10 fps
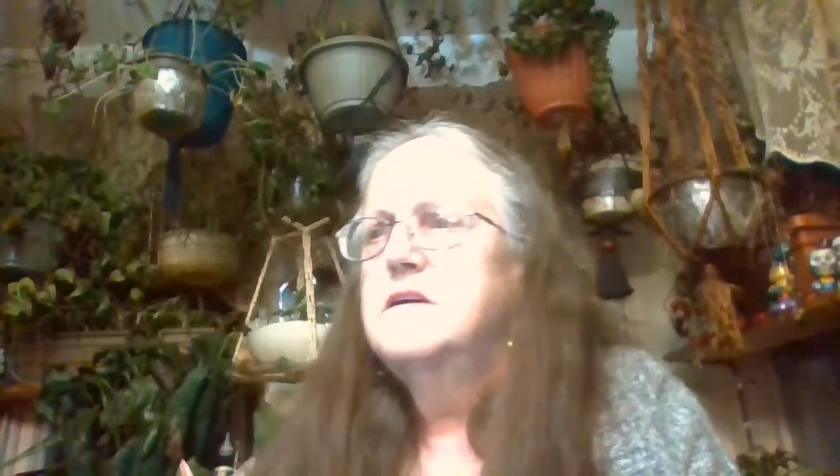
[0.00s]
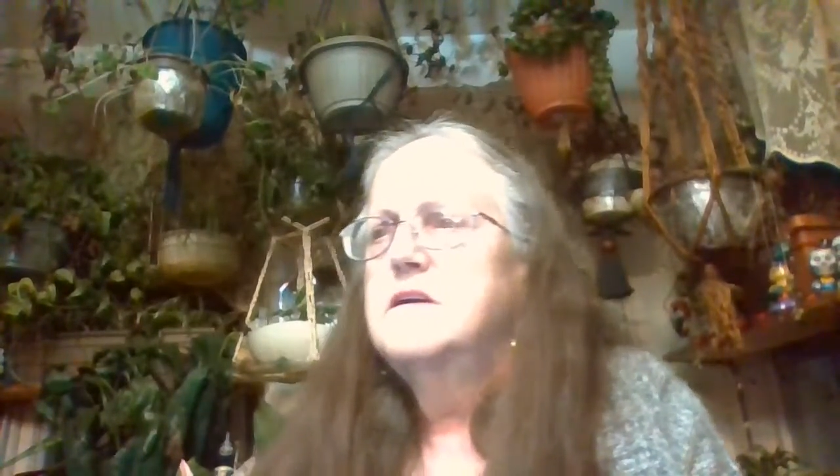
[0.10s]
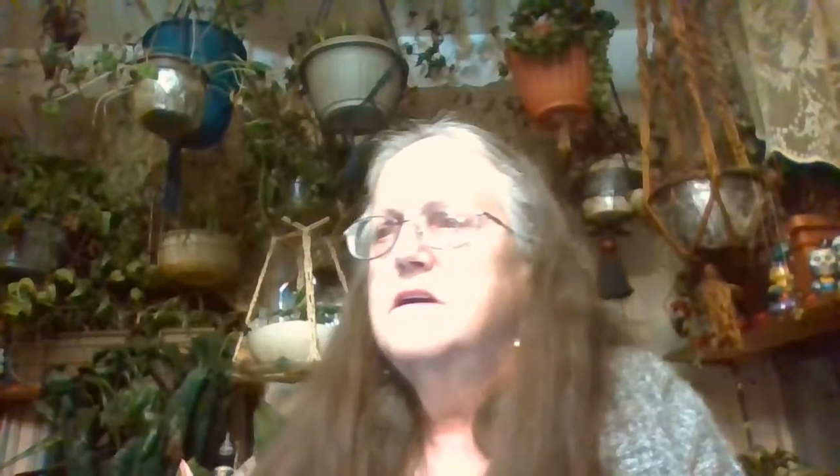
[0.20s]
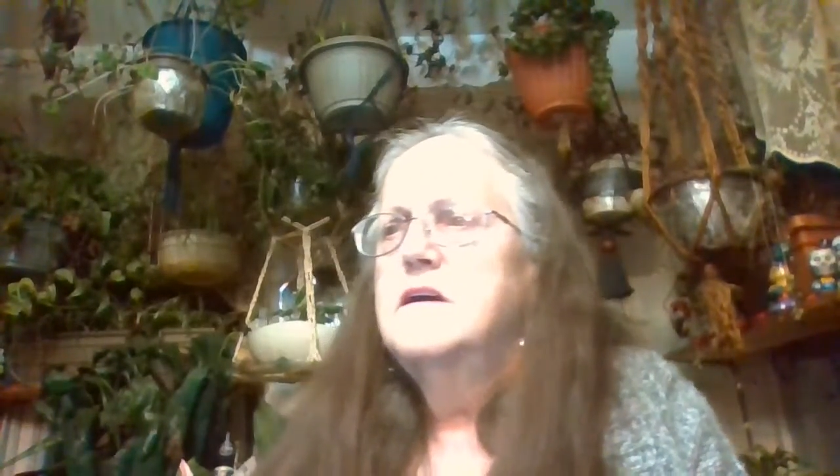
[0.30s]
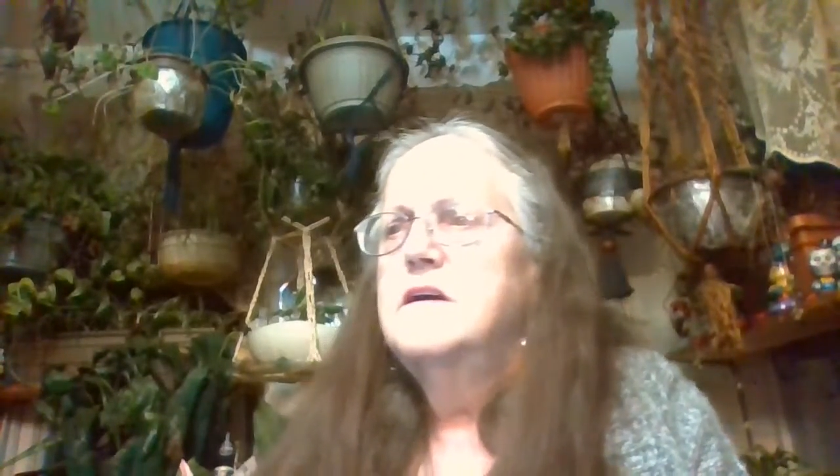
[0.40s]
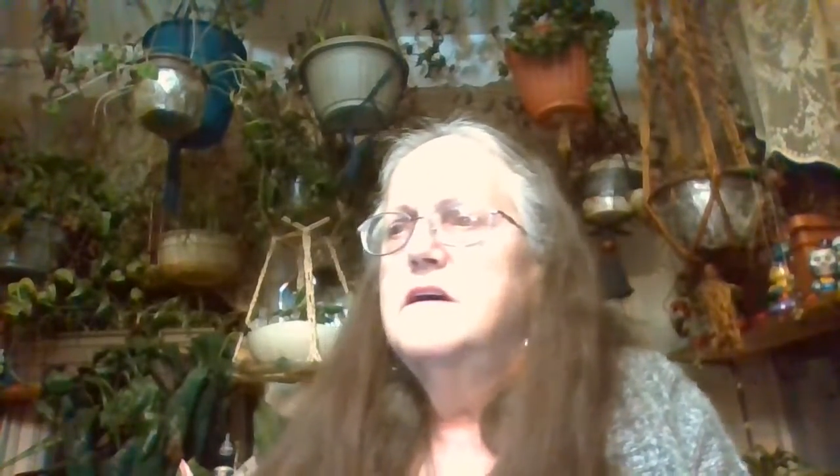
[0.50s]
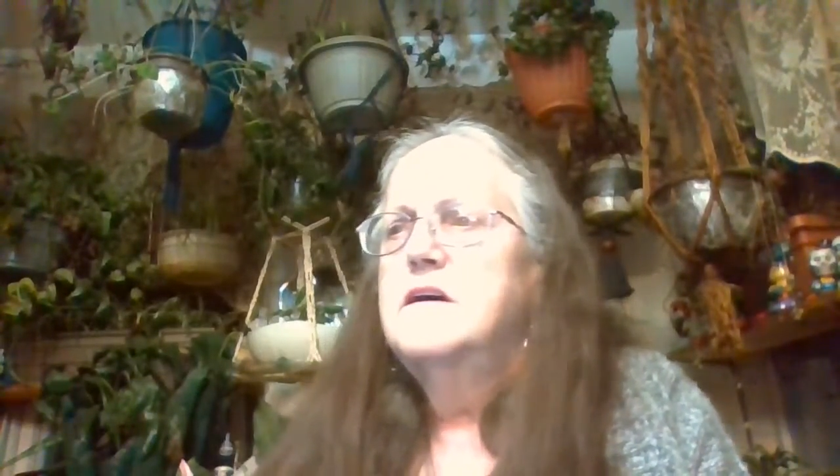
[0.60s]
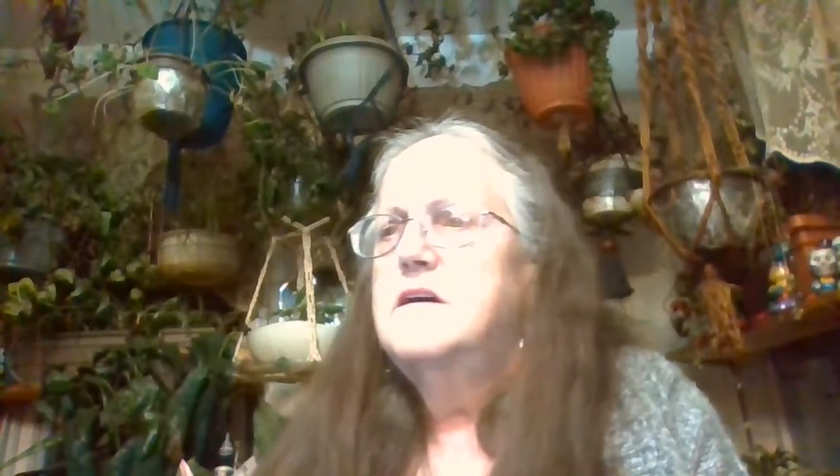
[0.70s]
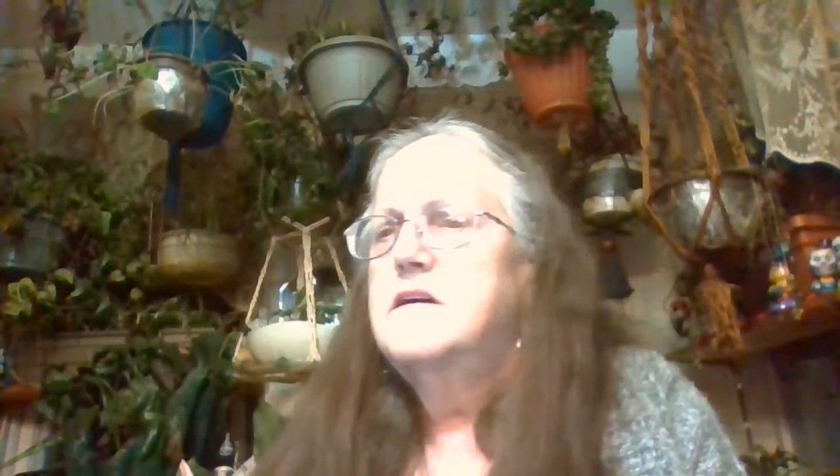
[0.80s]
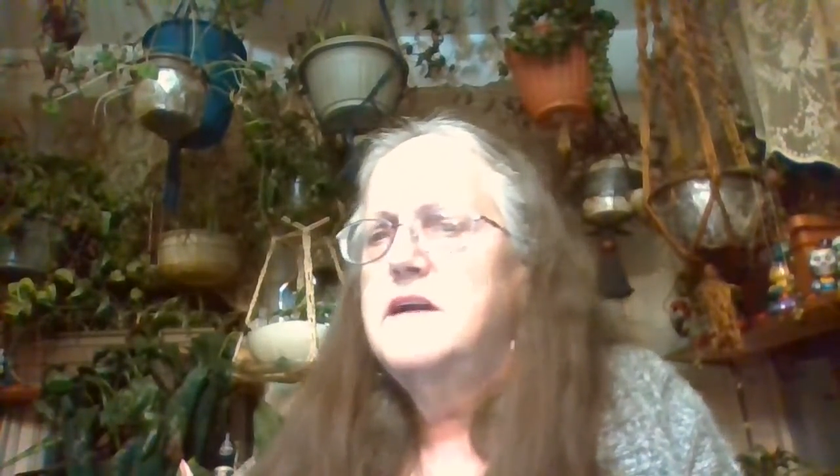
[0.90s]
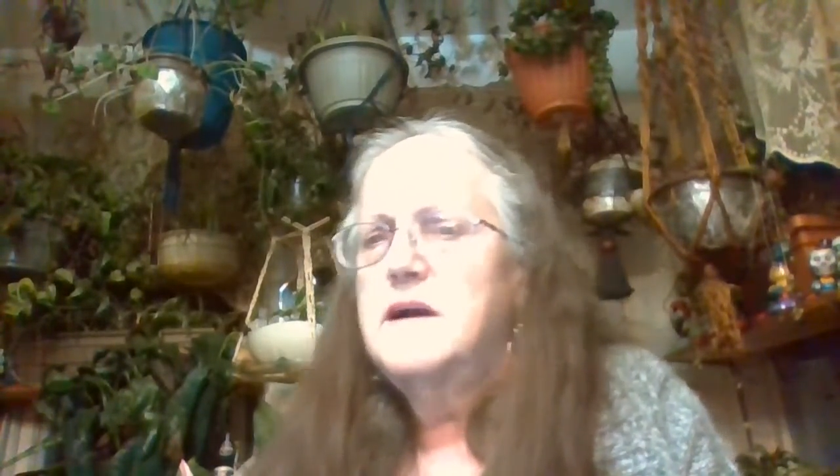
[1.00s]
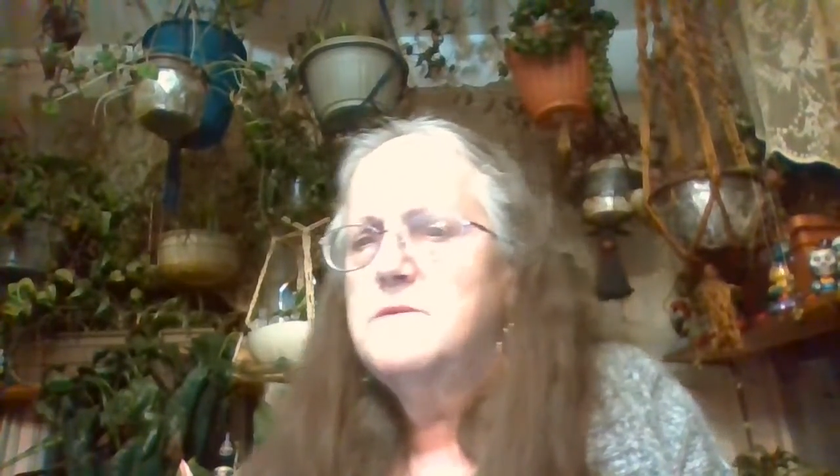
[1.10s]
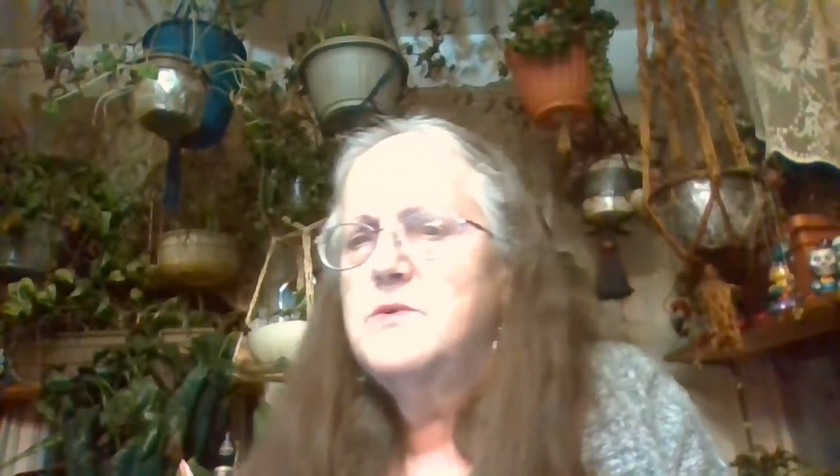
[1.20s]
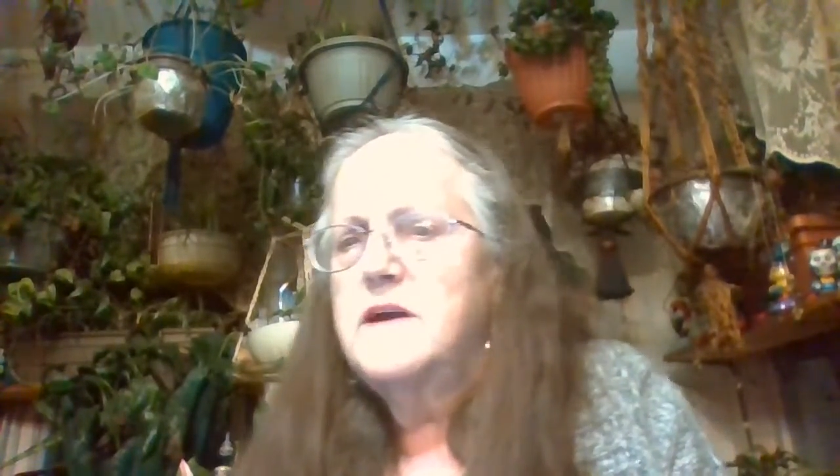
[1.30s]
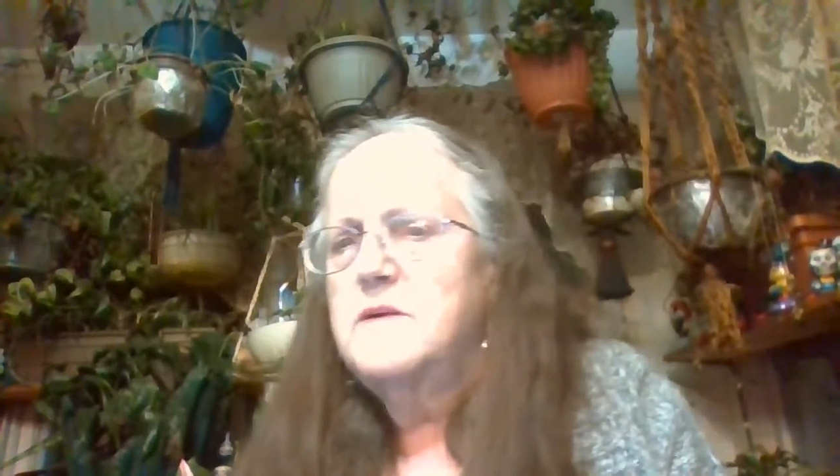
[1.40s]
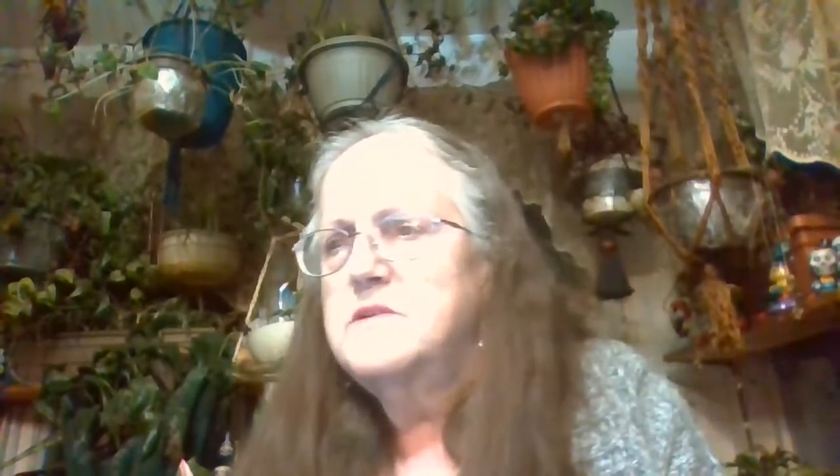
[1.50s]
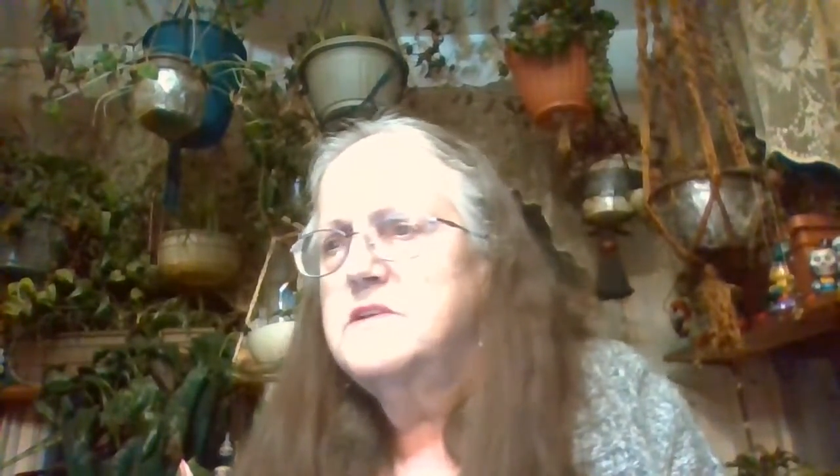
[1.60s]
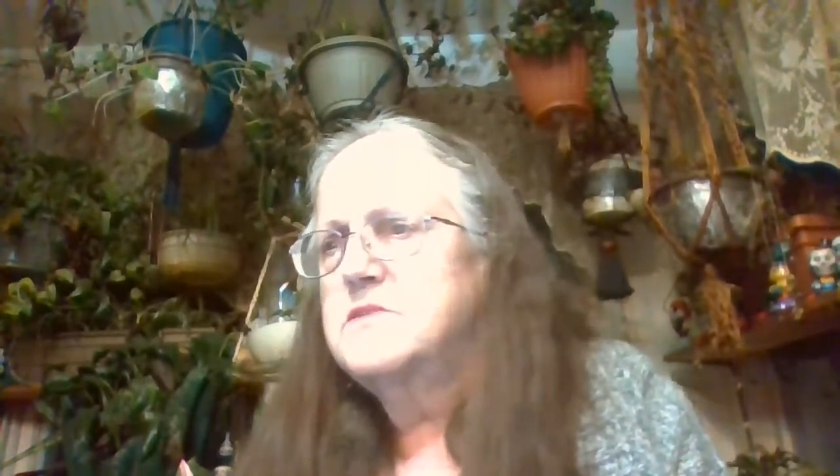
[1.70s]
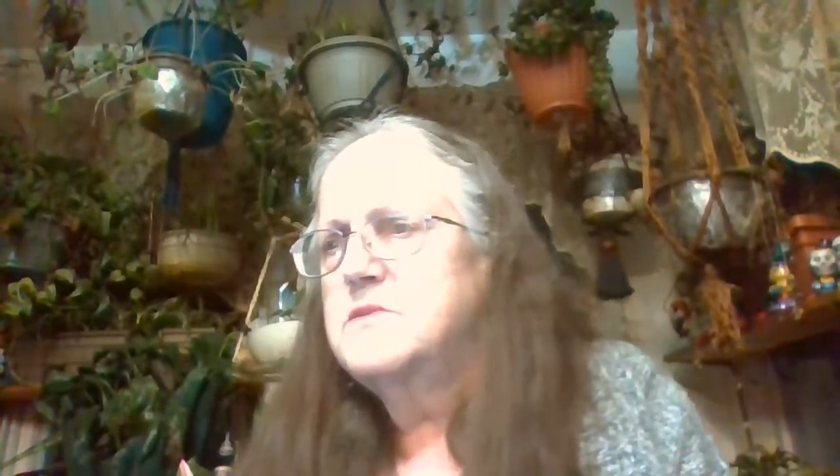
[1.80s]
All right. I'm okay with this